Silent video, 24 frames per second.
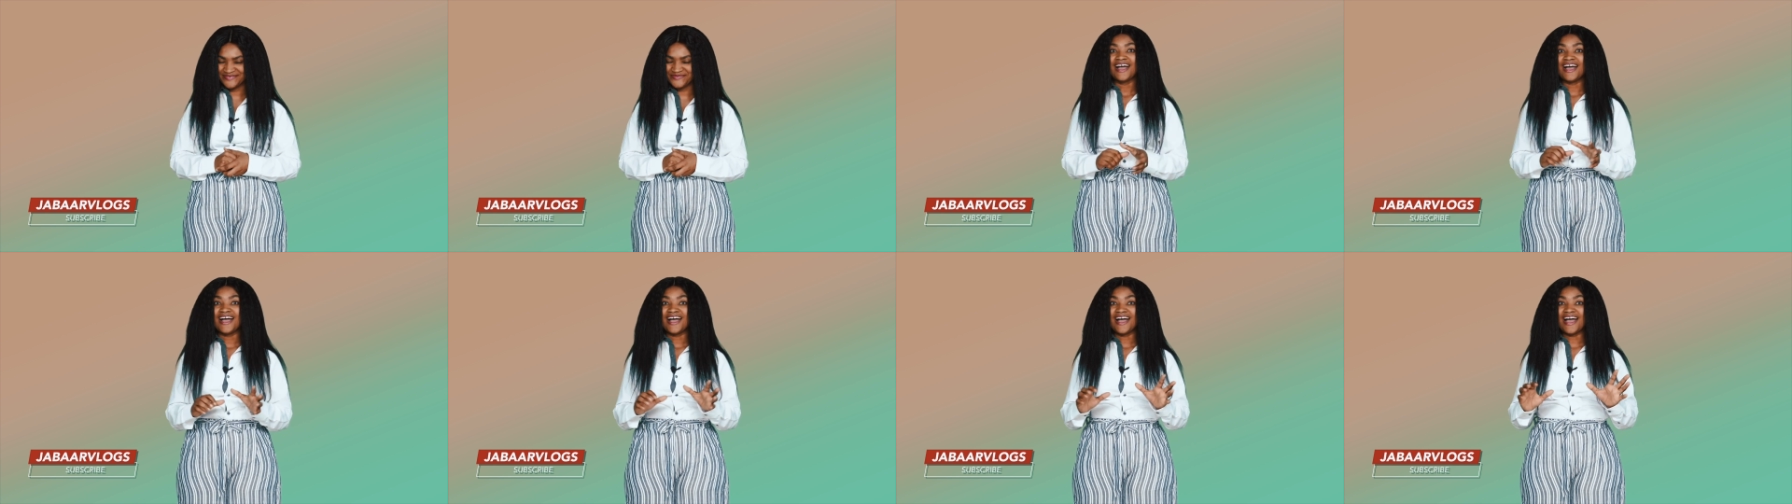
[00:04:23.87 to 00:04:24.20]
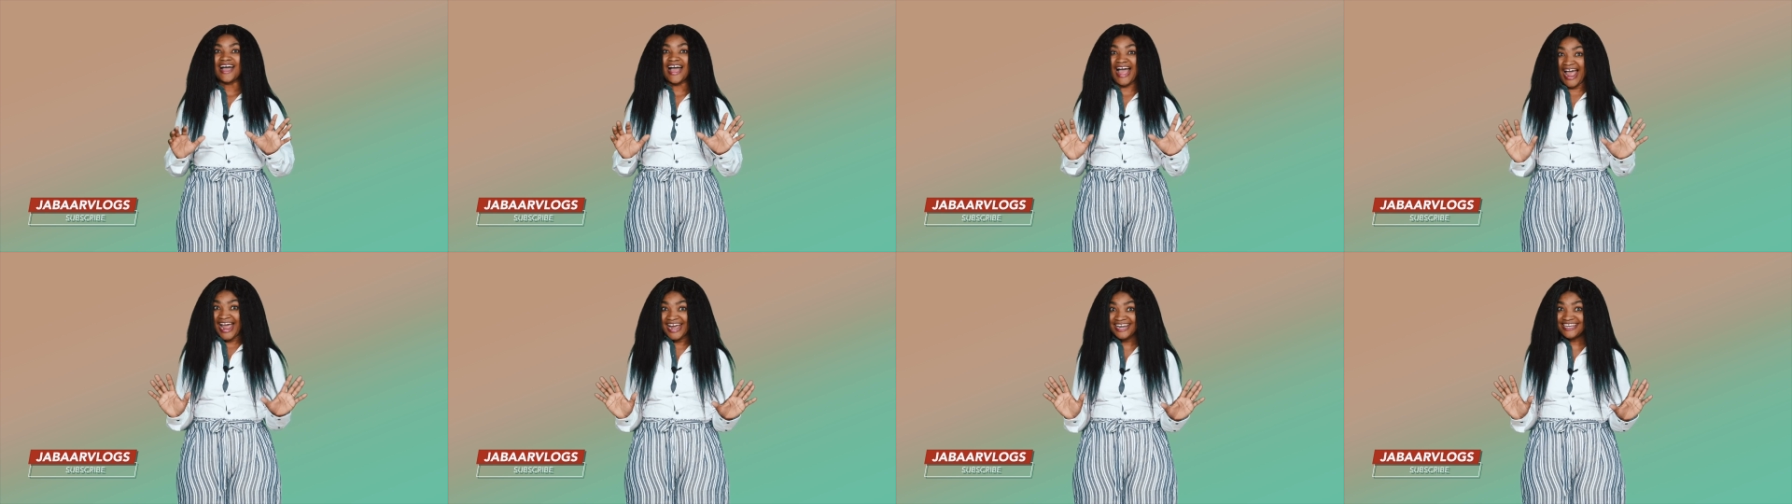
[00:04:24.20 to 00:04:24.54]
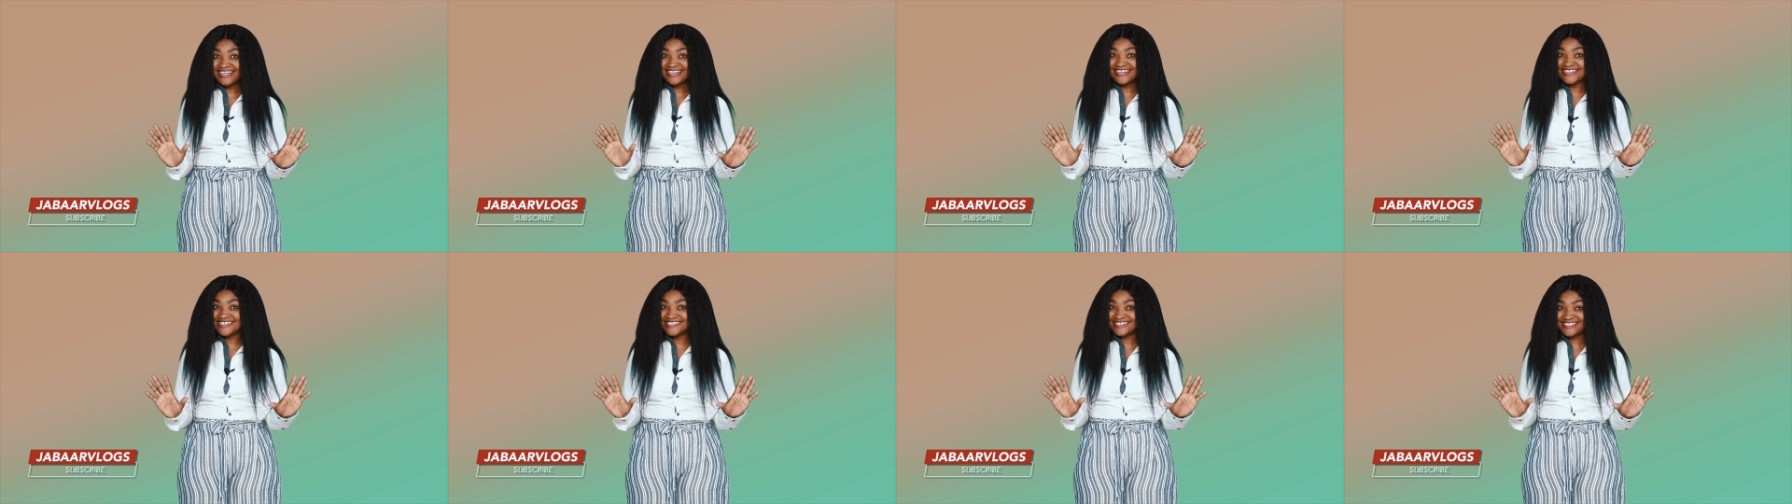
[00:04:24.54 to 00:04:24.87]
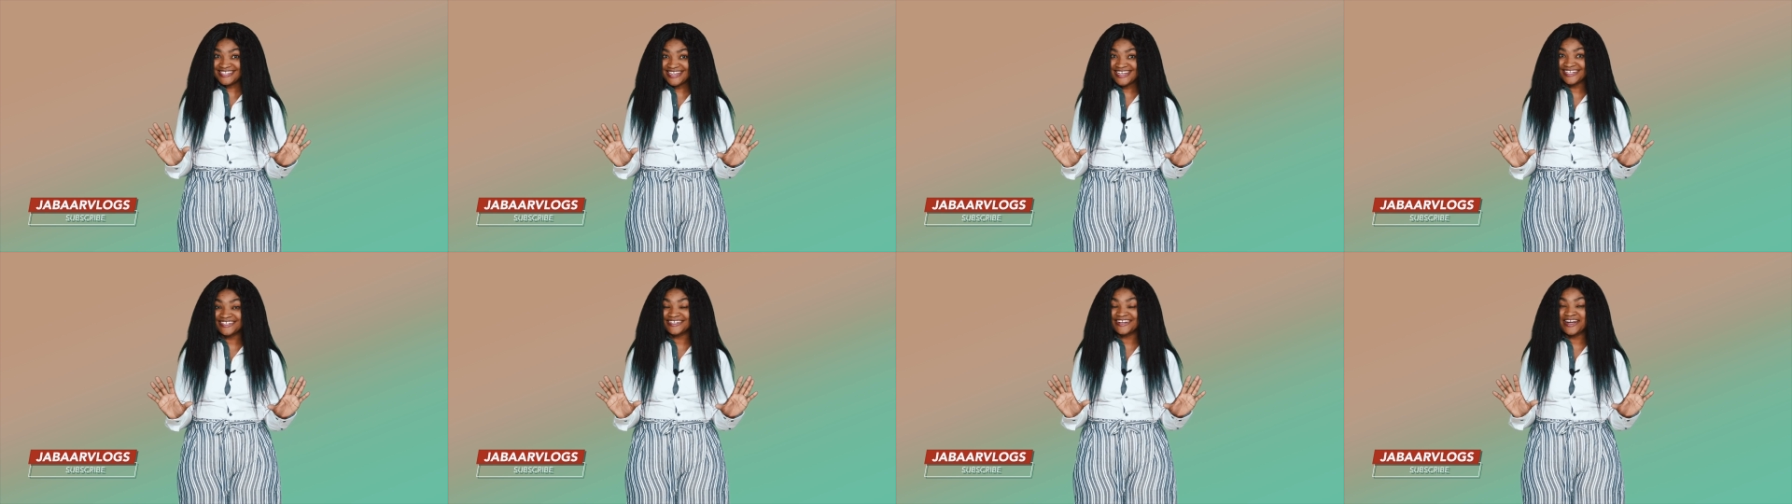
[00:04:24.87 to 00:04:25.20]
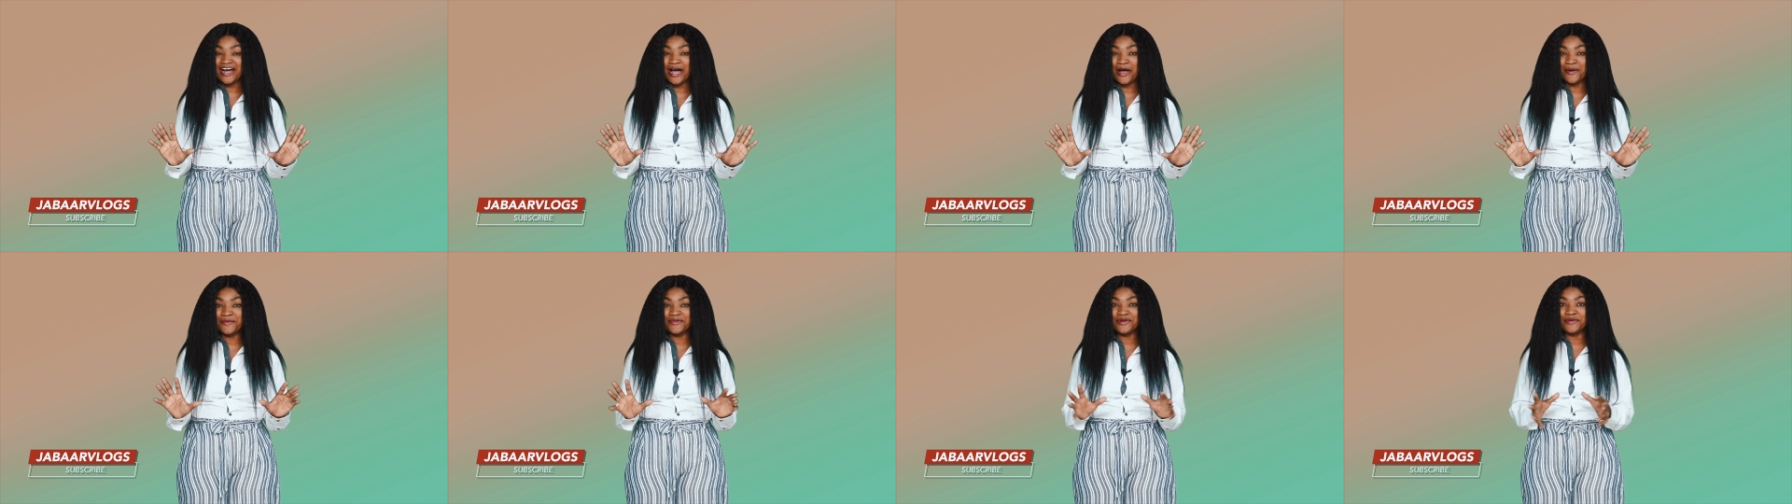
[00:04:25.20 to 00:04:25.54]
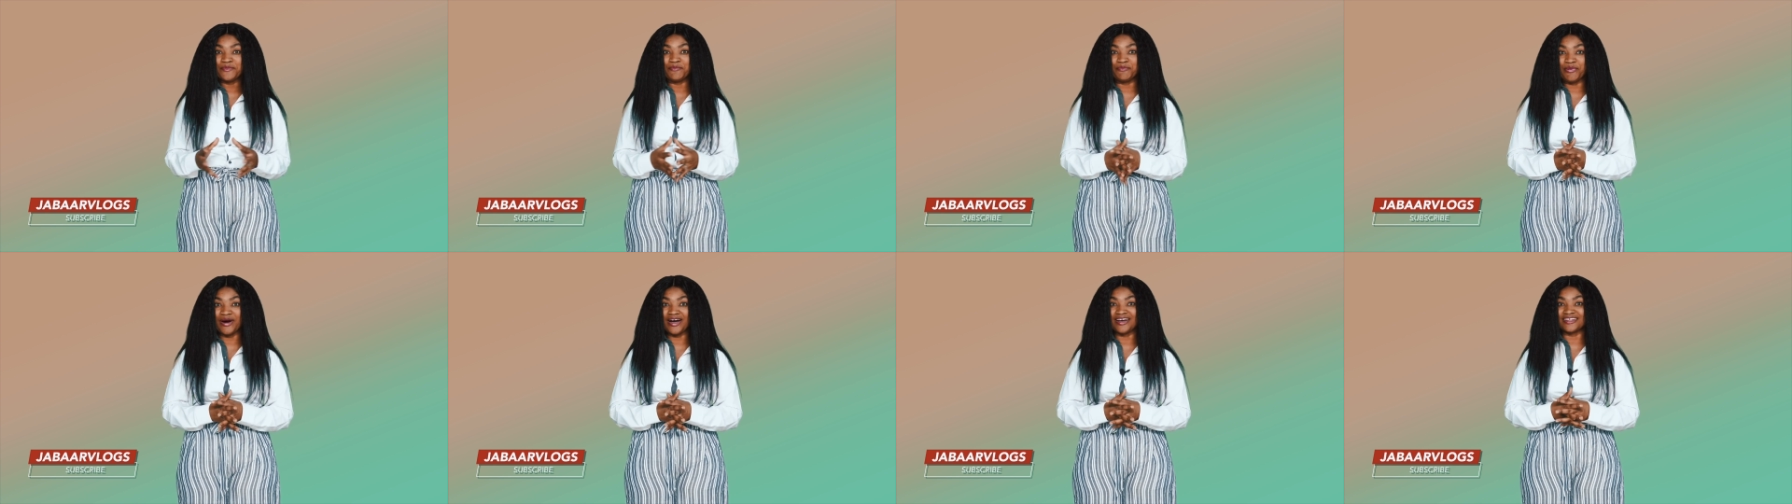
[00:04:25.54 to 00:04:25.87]
I didn't see it
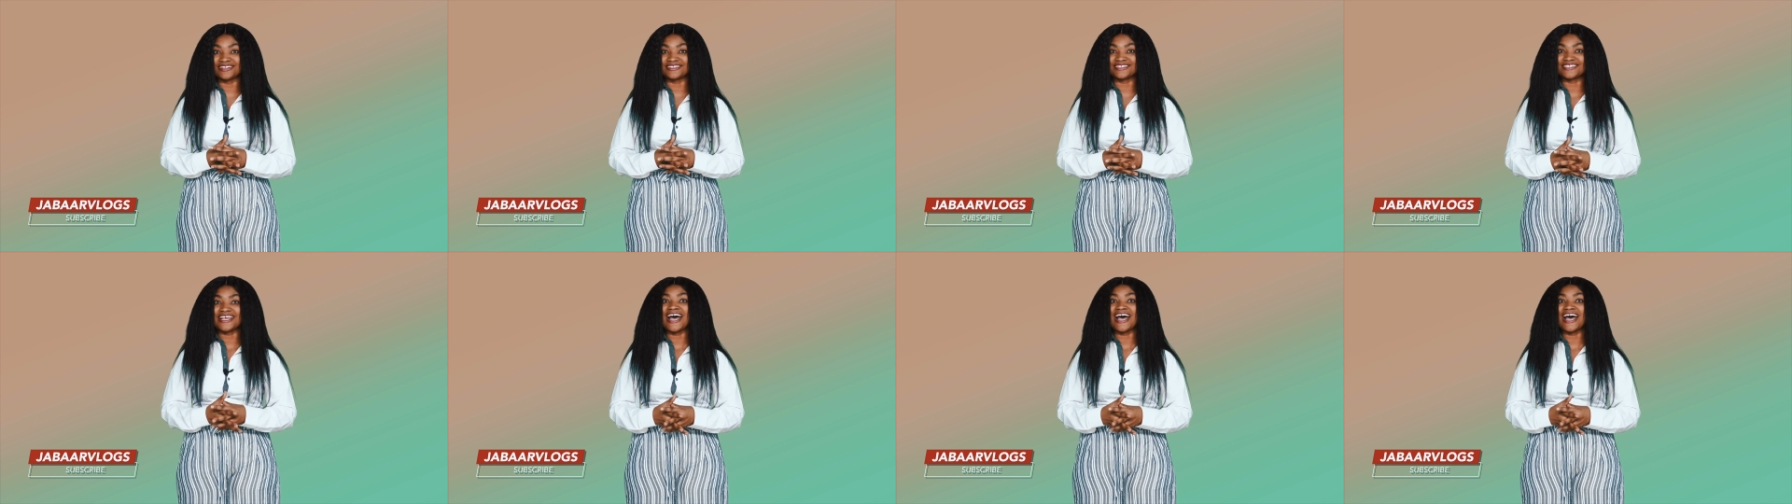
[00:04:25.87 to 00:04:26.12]
coming, but